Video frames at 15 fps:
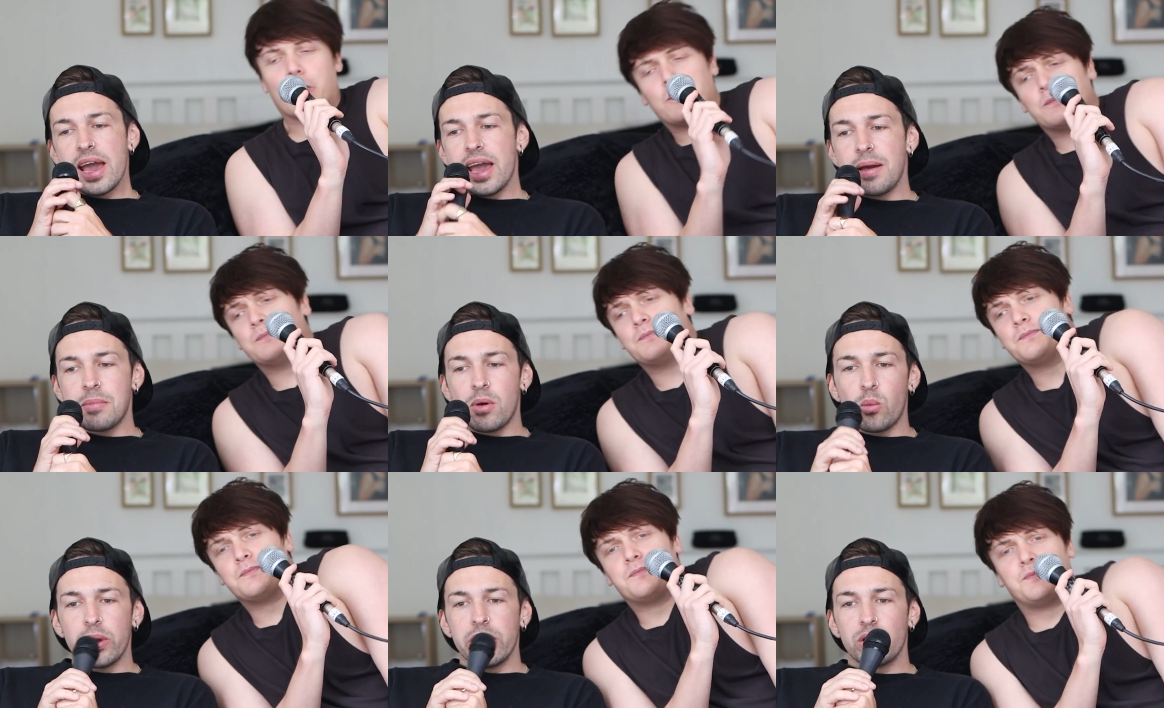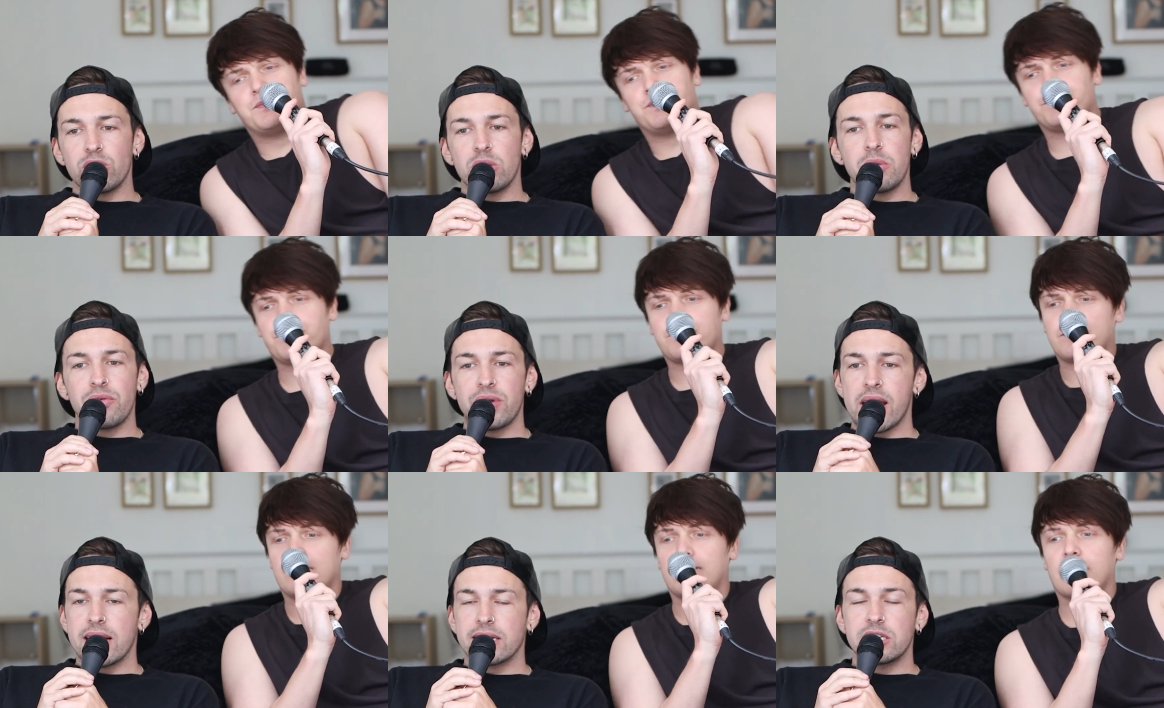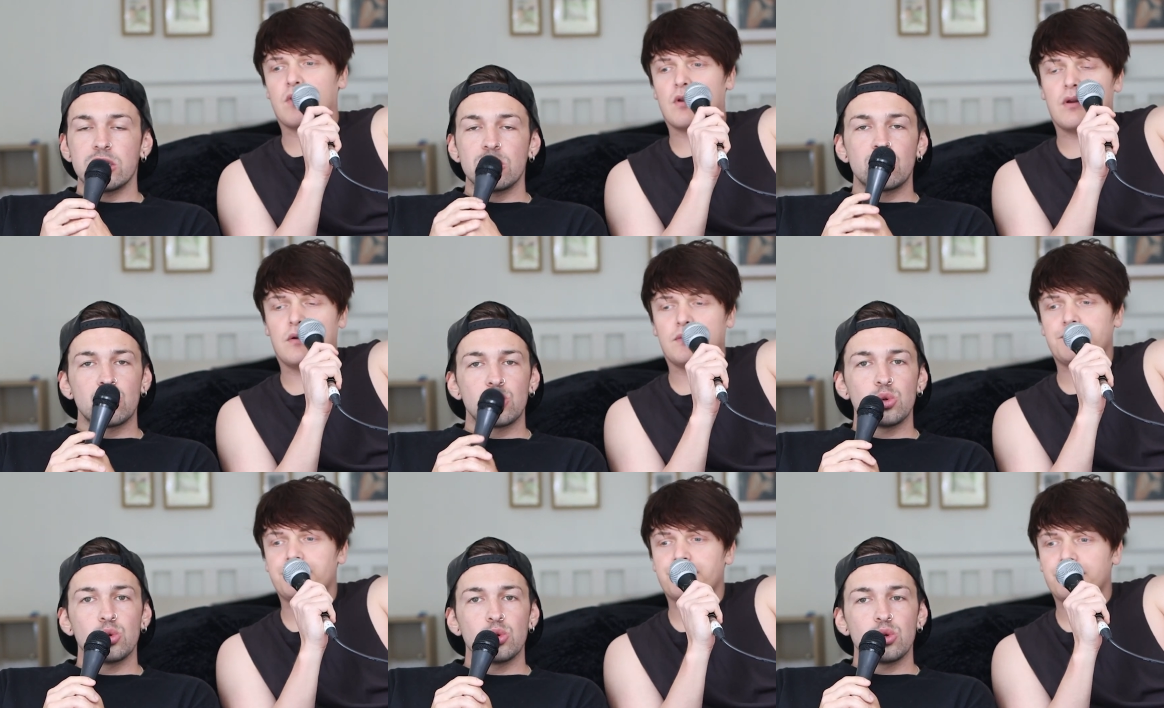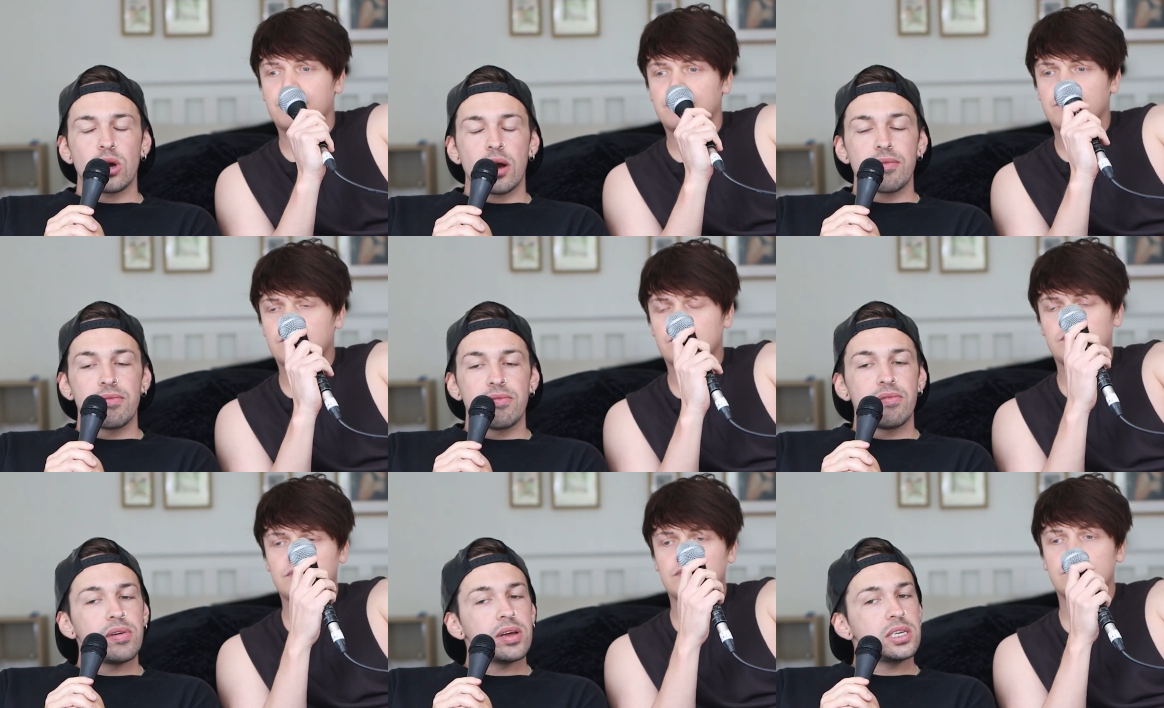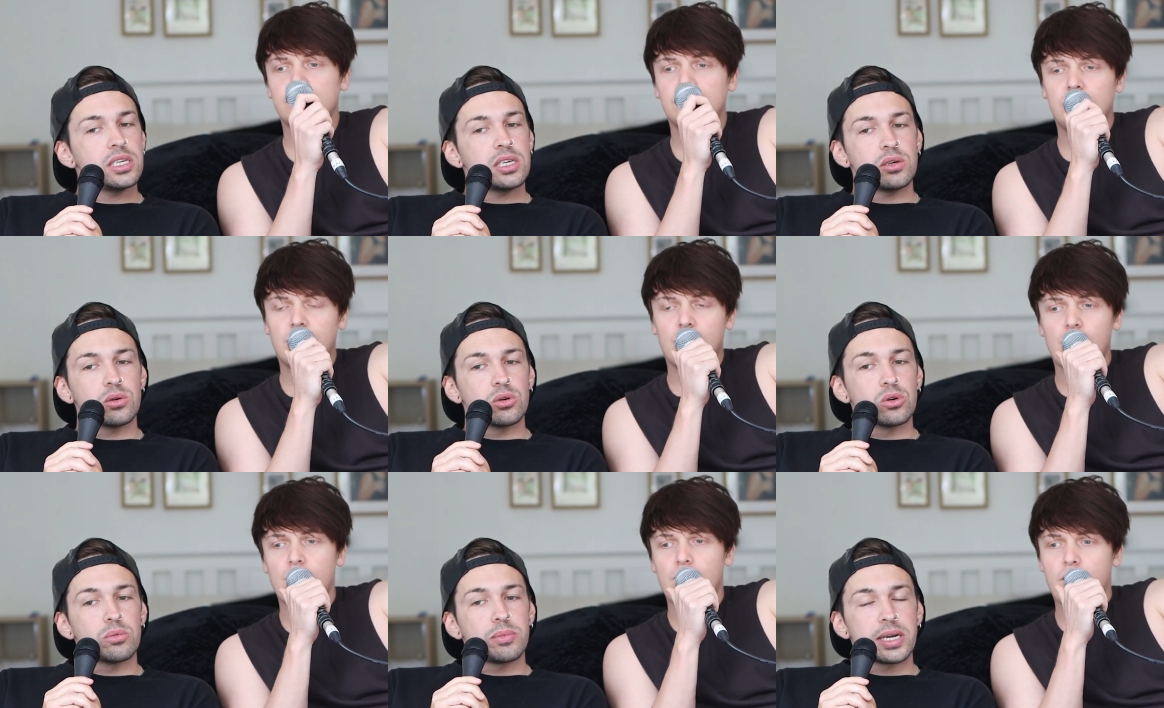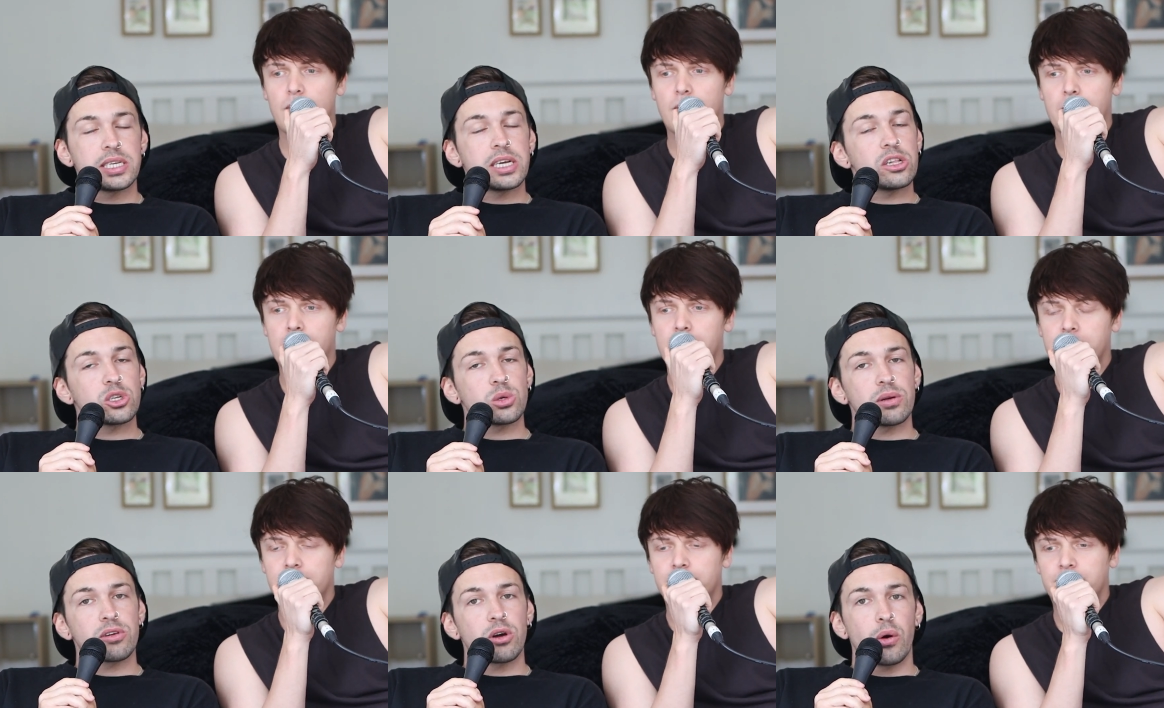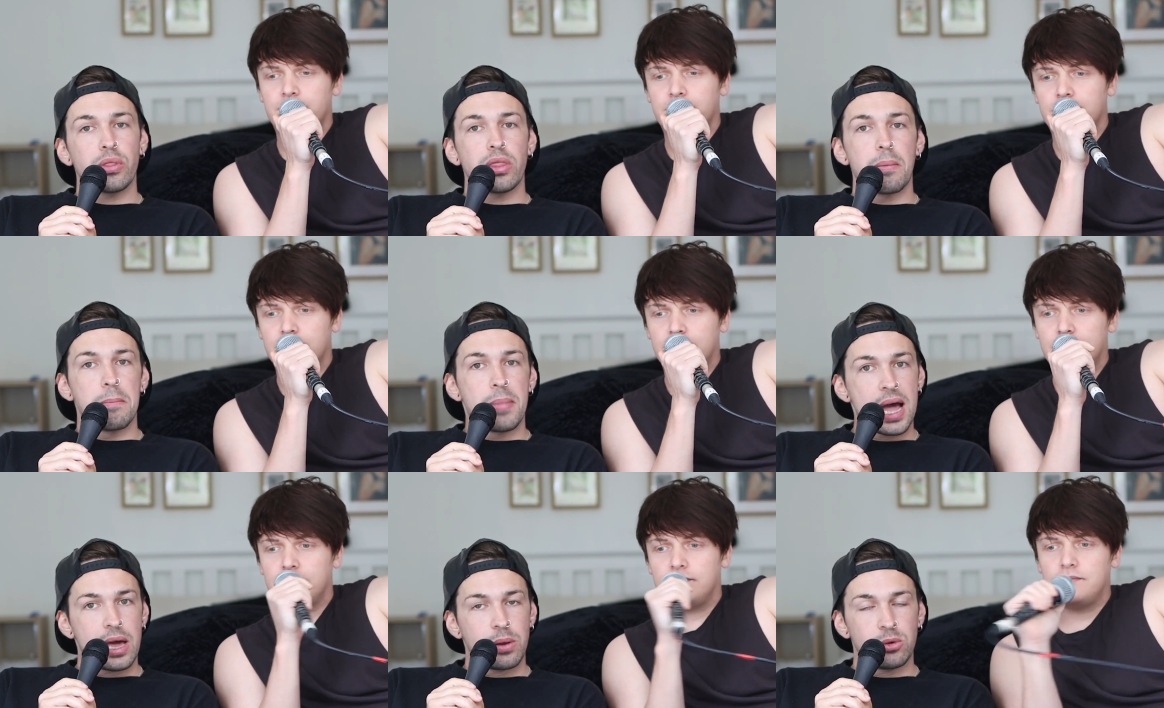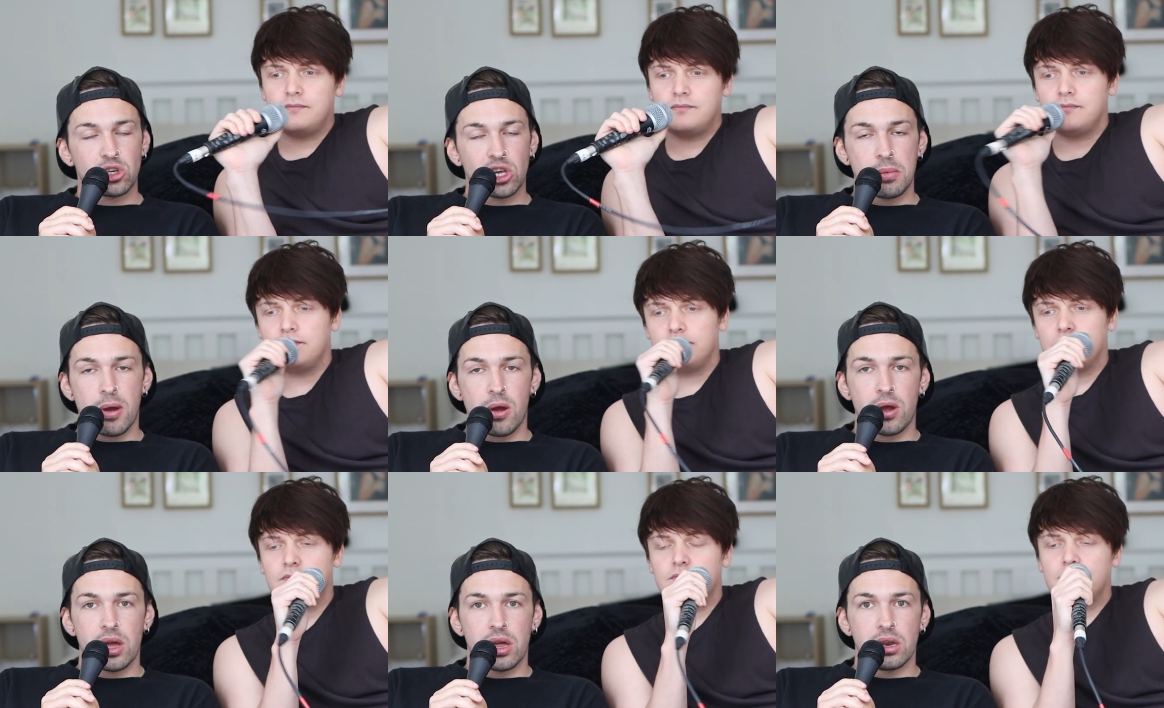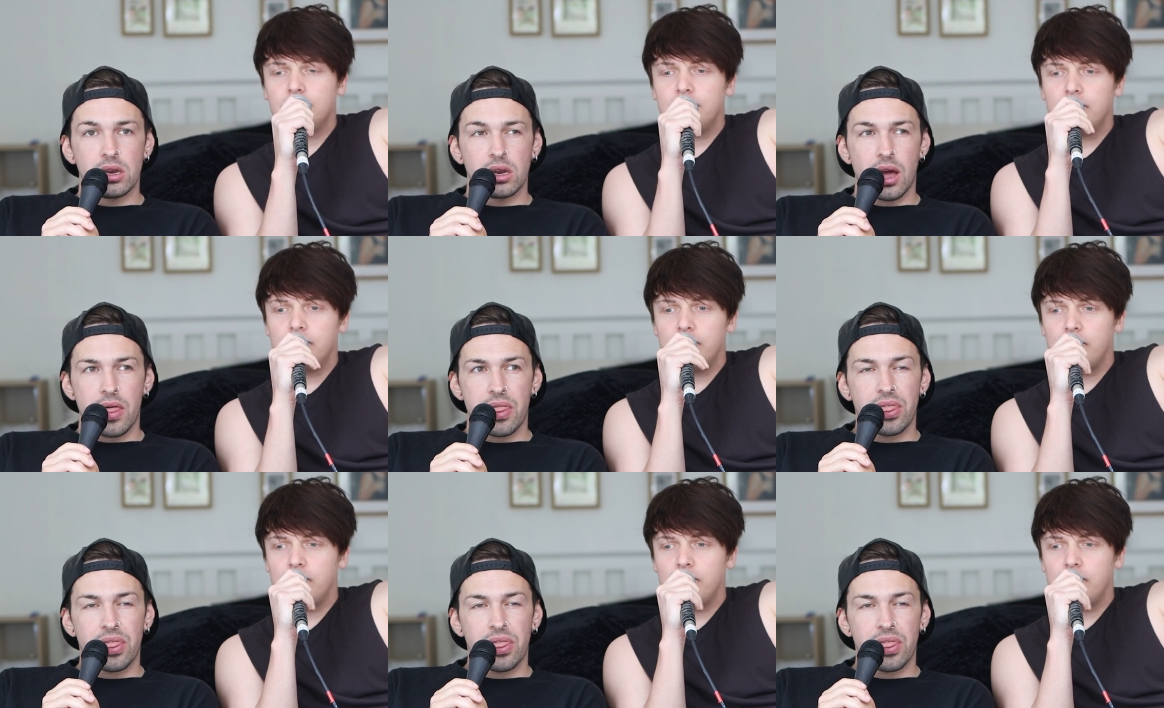Speaker 1: um, we're going to be reacting to a video by Taylor Swift called "The Man," which came out in I